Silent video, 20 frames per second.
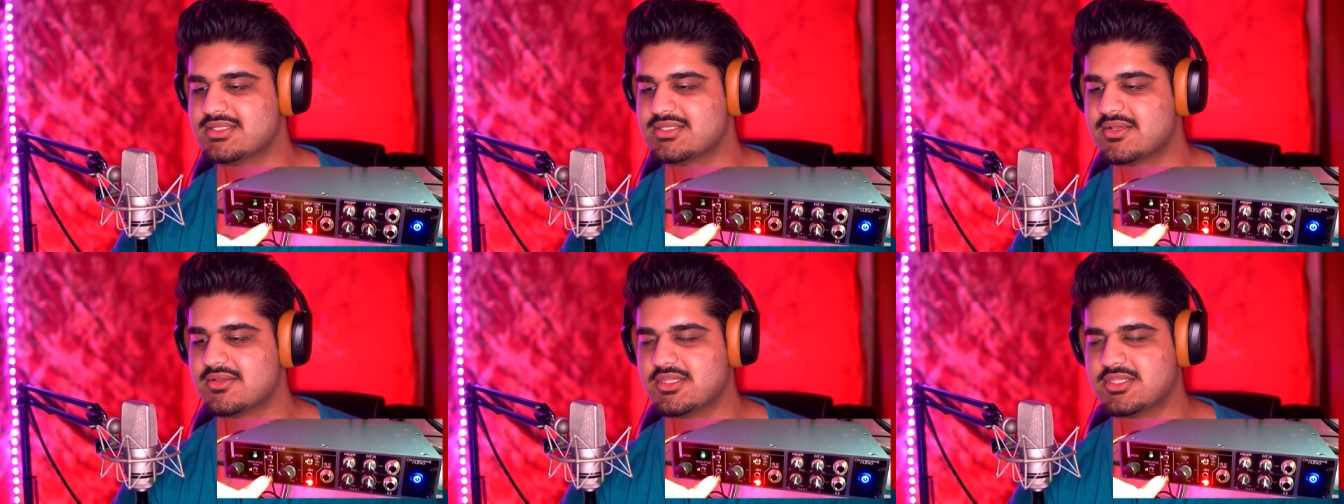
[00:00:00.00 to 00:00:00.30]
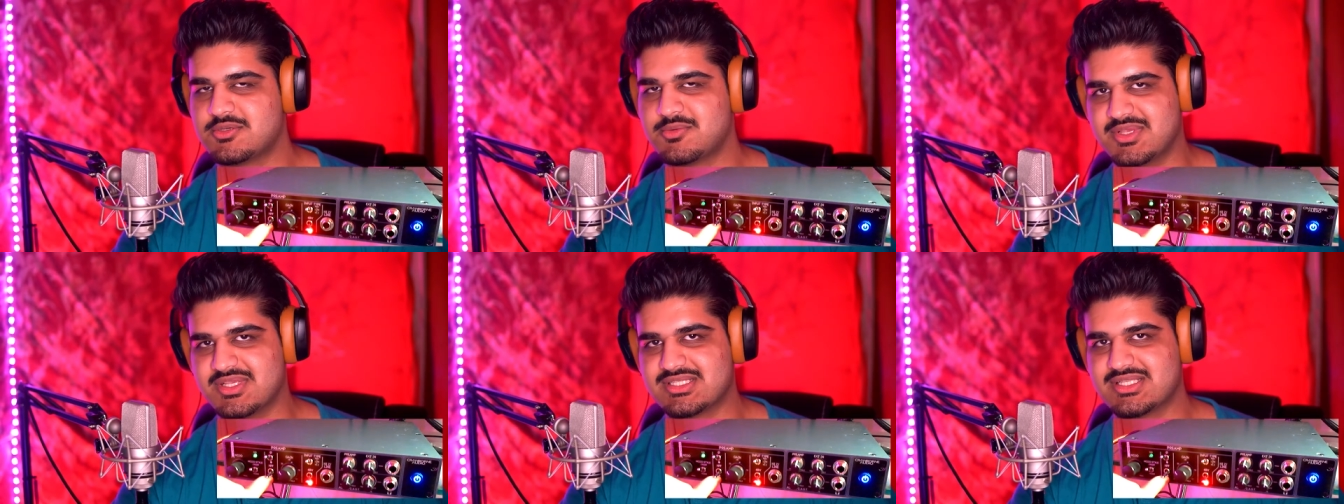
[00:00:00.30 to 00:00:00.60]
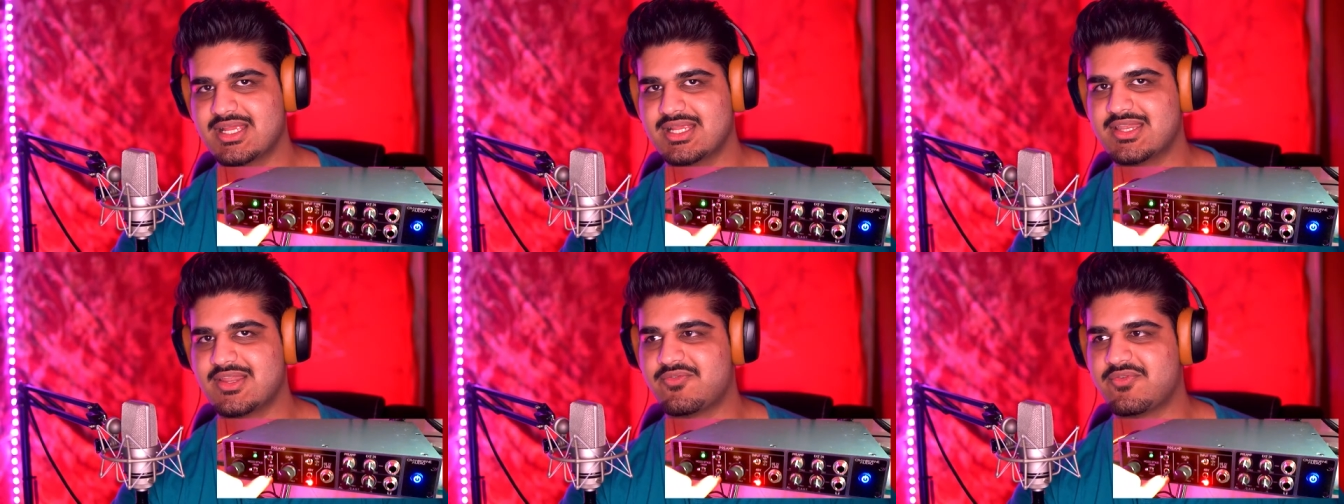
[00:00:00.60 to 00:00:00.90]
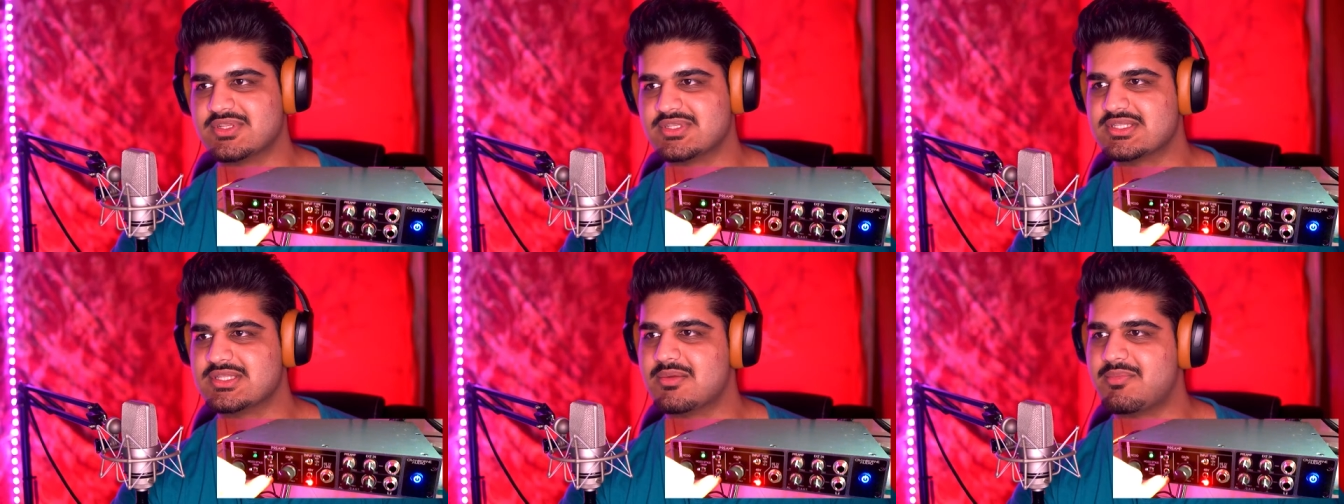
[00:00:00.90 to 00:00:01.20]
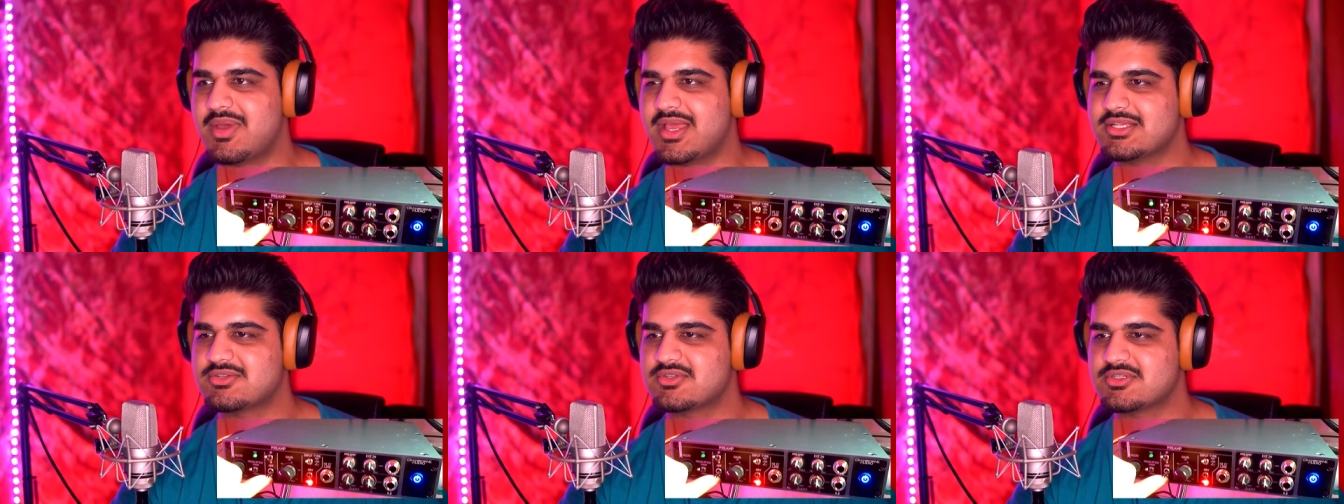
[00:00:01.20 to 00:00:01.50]
So there should be a slight difference in the
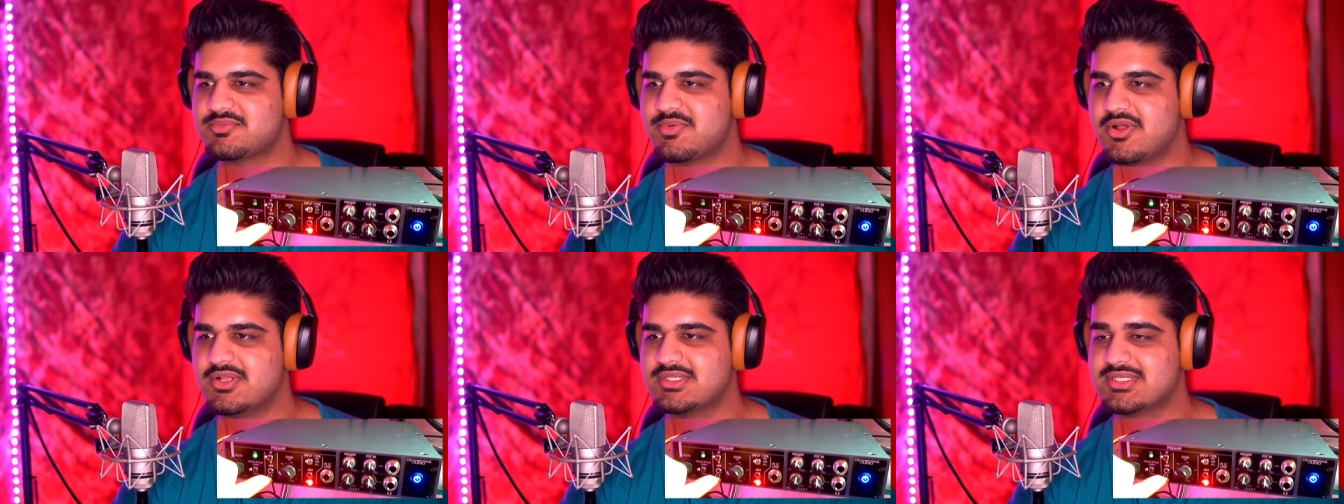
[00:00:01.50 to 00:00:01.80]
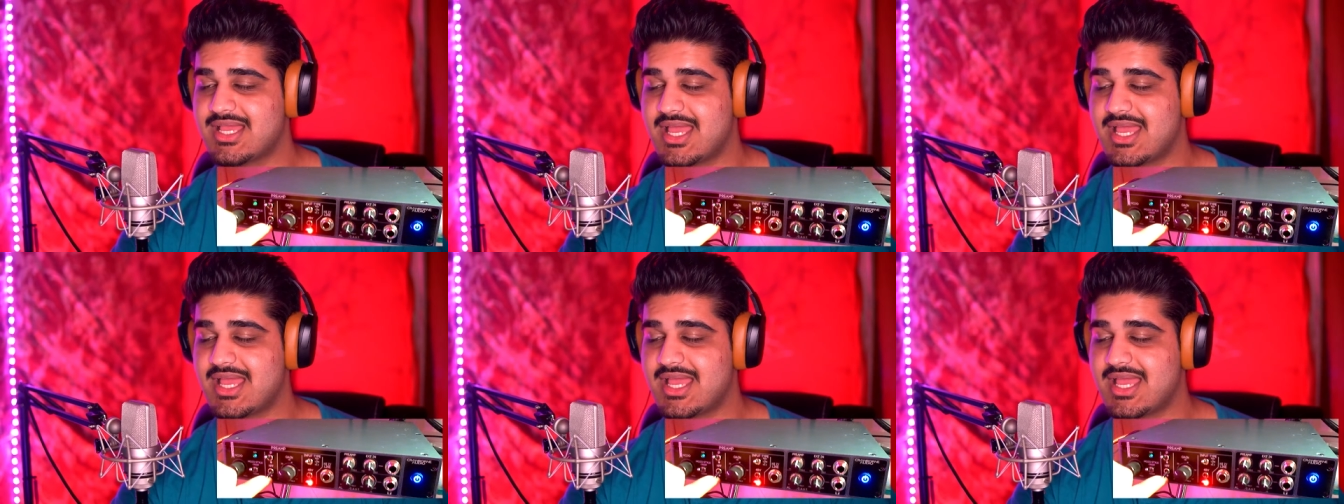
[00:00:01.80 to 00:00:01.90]
bass response.